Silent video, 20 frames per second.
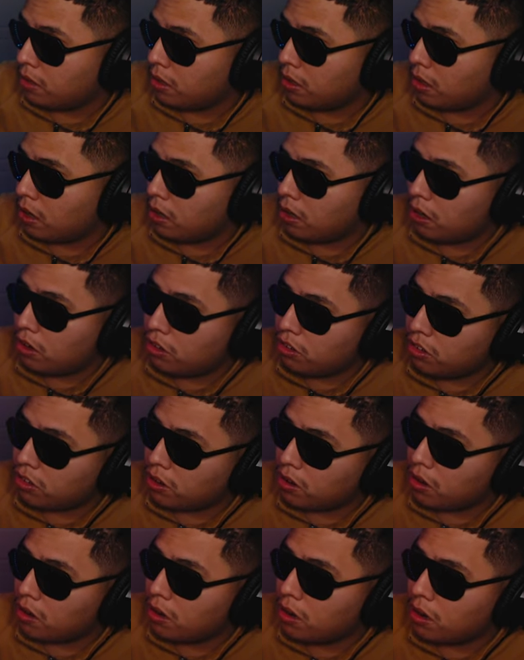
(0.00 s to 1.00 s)
Another
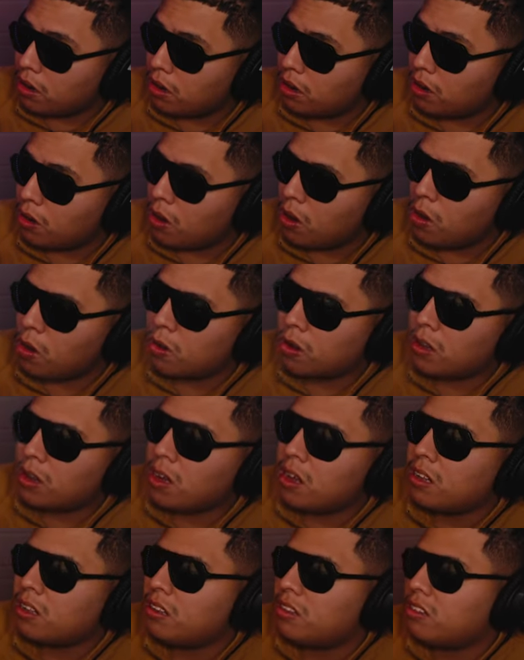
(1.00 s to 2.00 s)
cigar? Oh
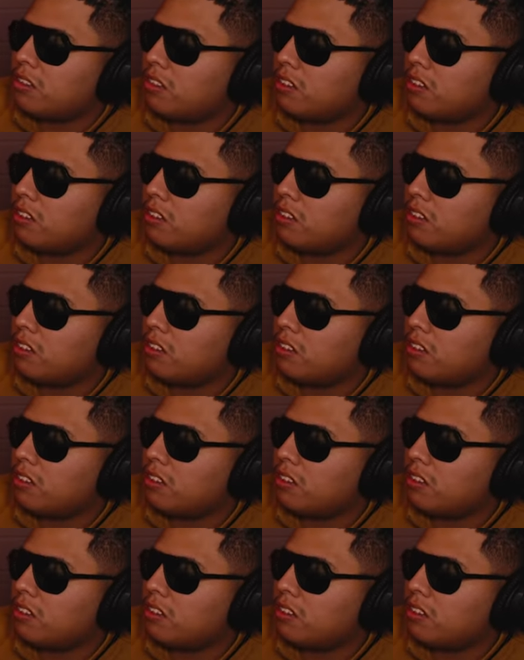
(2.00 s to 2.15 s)
god, this is